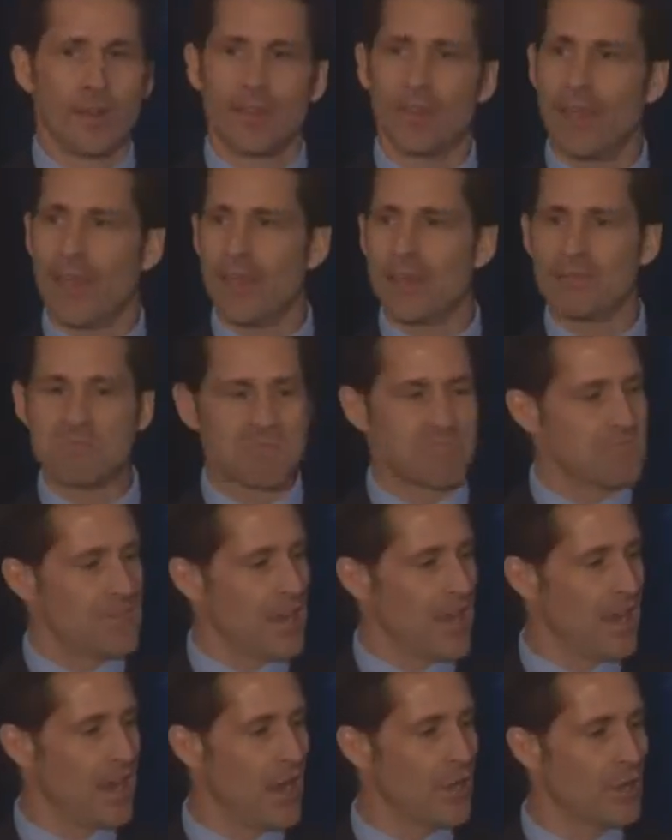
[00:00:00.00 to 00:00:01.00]
then
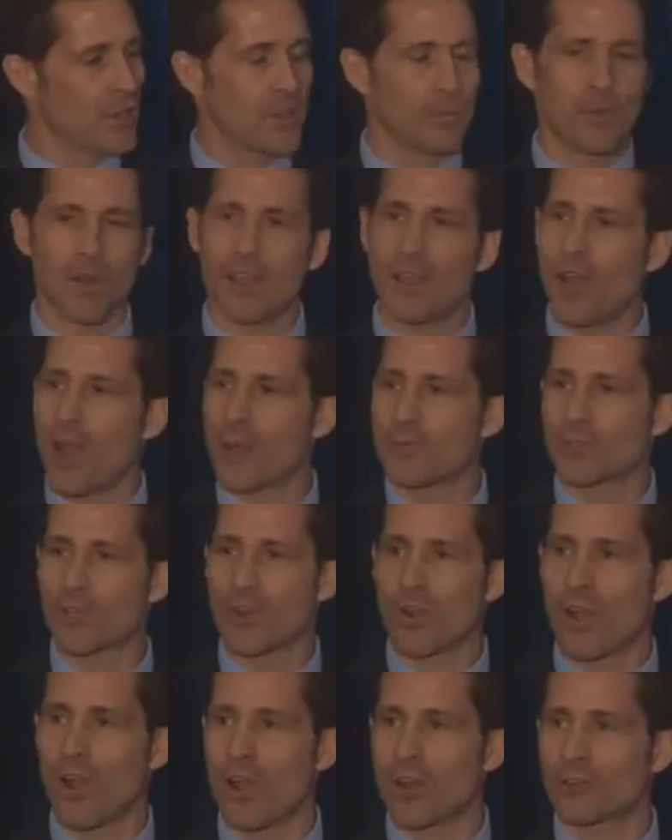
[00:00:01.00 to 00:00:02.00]
an out-of-the-money
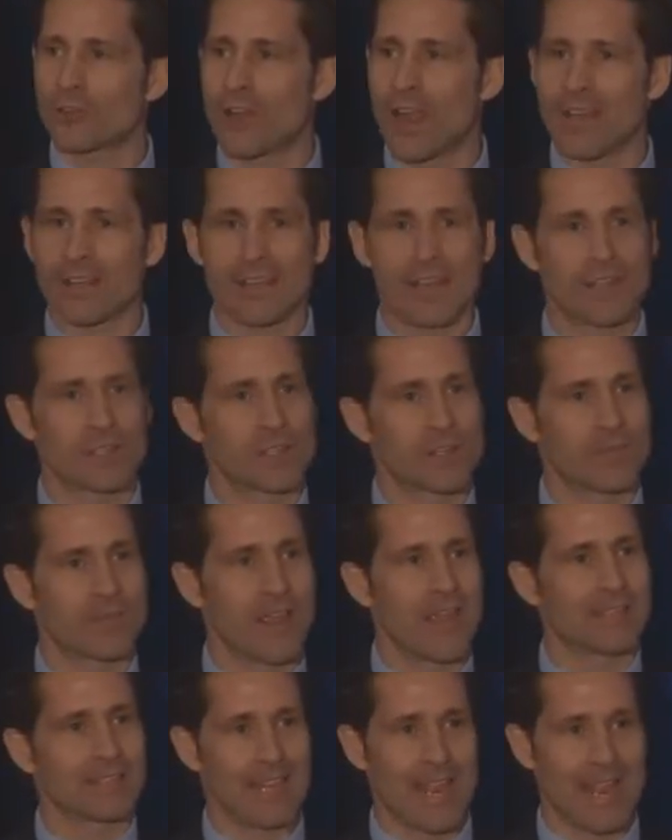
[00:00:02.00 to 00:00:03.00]
option contract is a
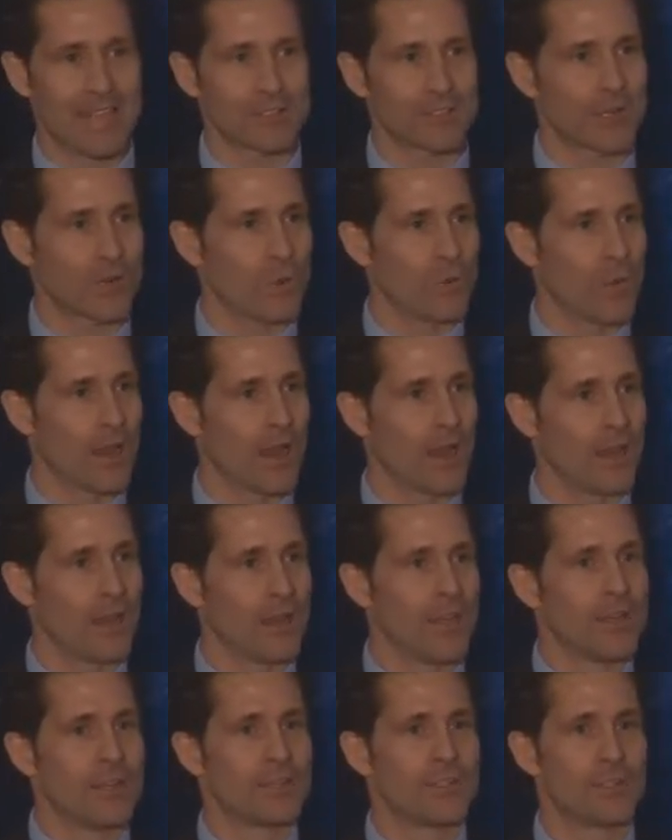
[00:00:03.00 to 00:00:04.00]
fantastic
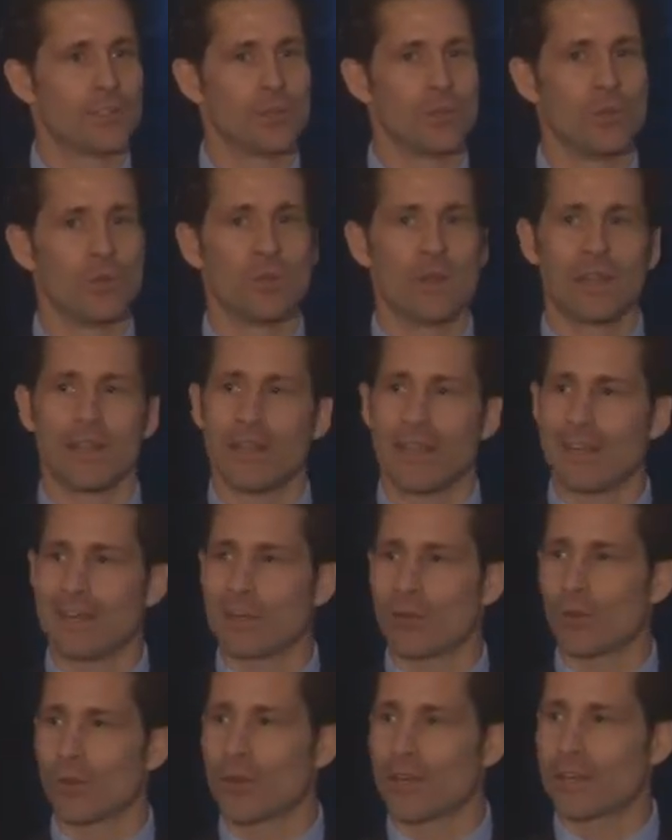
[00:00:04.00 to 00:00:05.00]
way to
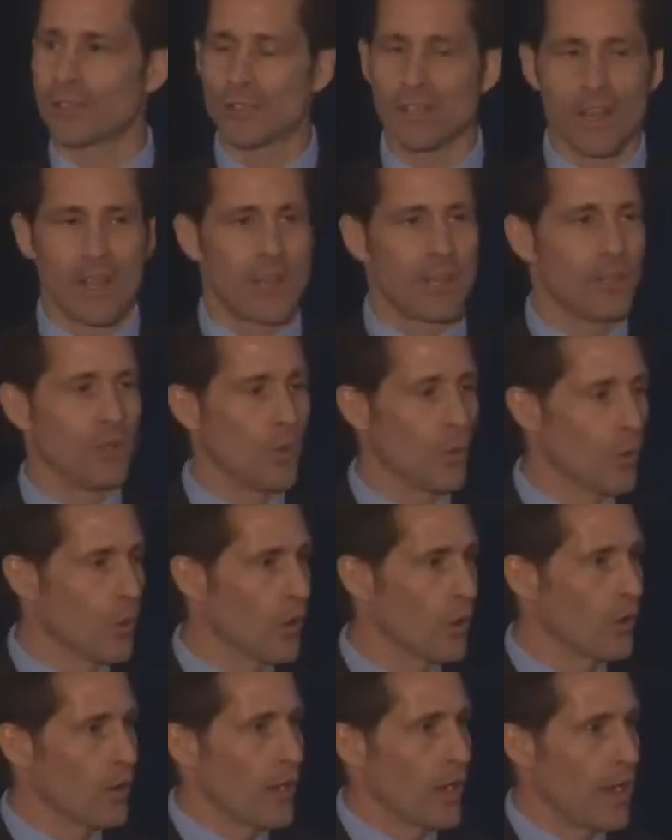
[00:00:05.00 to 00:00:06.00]
increase
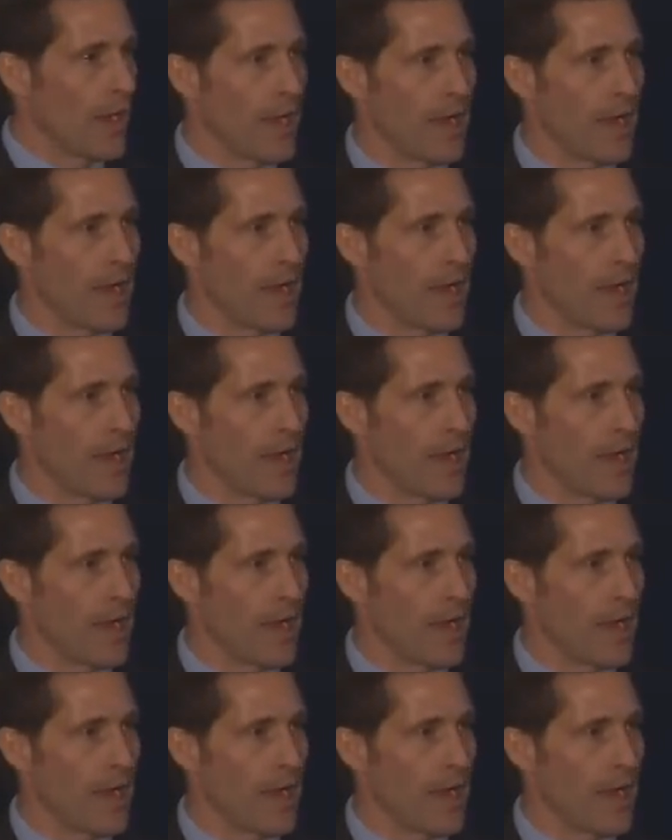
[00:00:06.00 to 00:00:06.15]
your